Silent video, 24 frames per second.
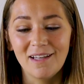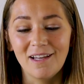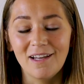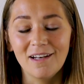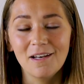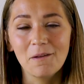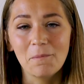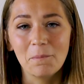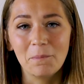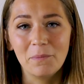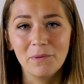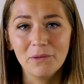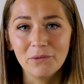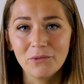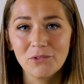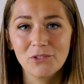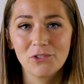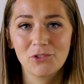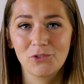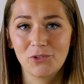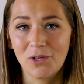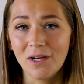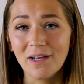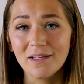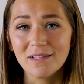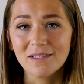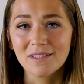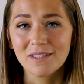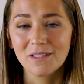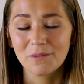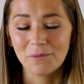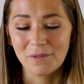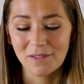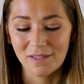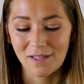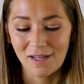and it builds
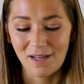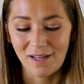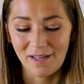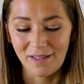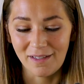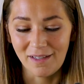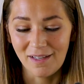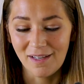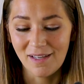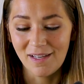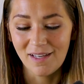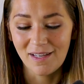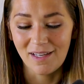trust with God.